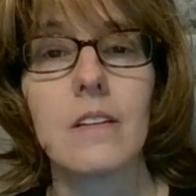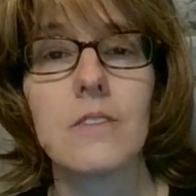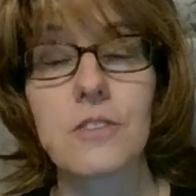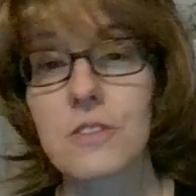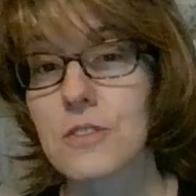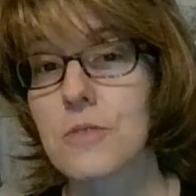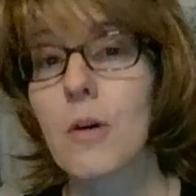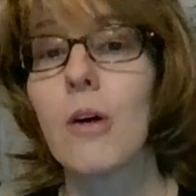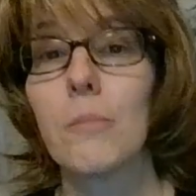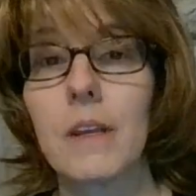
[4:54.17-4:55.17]
Just a
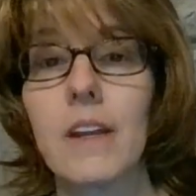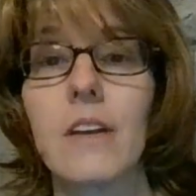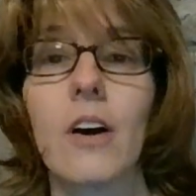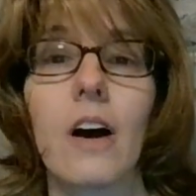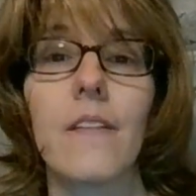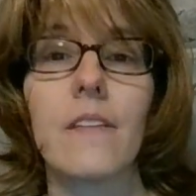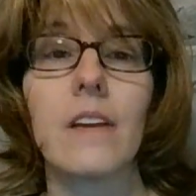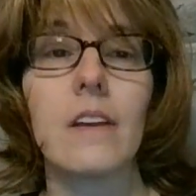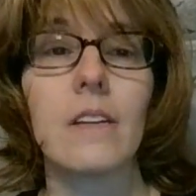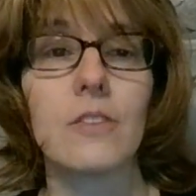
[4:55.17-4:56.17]
small minute on
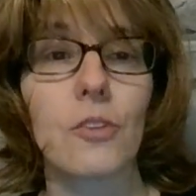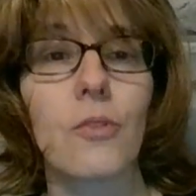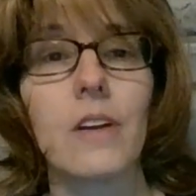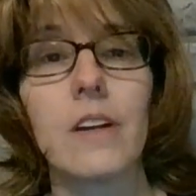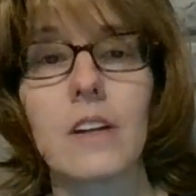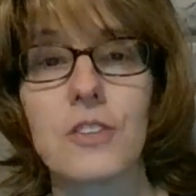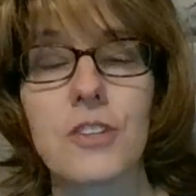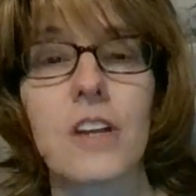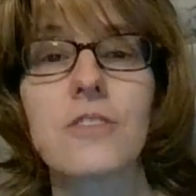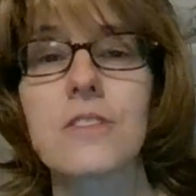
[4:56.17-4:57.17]
the degree can
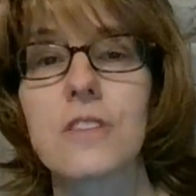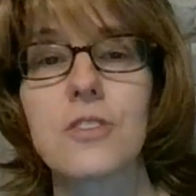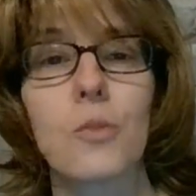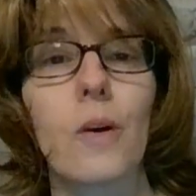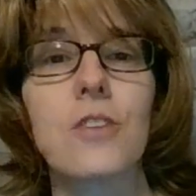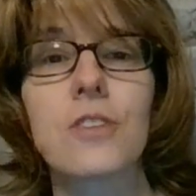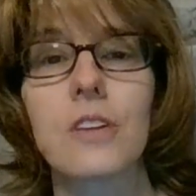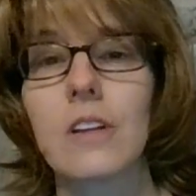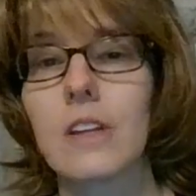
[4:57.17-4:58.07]
change the situation,